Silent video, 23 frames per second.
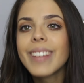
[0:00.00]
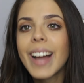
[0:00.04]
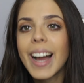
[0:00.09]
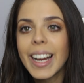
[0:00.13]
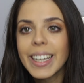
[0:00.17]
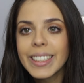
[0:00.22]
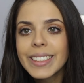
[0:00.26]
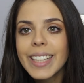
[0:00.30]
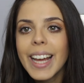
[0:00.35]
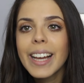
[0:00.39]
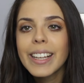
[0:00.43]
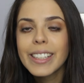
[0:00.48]

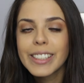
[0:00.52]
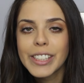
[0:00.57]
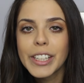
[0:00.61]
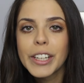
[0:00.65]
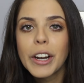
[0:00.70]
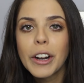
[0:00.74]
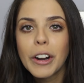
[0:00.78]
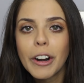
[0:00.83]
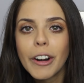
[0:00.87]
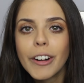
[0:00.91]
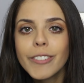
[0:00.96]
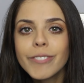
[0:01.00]
I texted
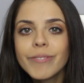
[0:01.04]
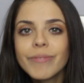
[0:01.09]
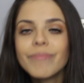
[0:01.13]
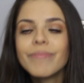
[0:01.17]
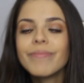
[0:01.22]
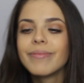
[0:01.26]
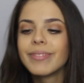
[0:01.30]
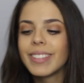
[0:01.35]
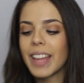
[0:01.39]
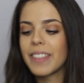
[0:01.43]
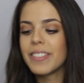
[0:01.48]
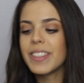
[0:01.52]
her
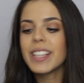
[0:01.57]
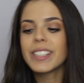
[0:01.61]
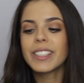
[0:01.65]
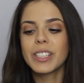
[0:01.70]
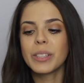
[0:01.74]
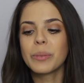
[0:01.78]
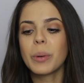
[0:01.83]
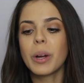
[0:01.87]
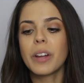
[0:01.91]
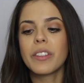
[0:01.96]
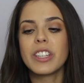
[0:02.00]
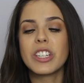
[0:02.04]
and this
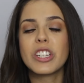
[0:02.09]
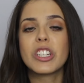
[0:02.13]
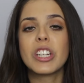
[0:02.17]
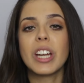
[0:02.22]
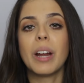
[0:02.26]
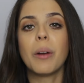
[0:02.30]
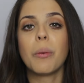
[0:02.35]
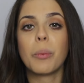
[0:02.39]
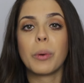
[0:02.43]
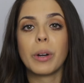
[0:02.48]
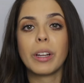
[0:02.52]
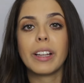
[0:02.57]
is where the
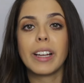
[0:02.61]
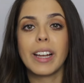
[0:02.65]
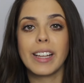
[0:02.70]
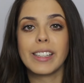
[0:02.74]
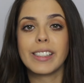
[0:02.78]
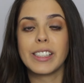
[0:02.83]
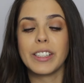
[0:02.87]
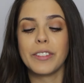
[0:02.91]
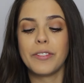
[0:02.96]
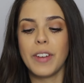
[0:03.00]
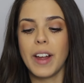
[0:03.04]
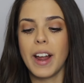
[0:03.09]
shit really hits the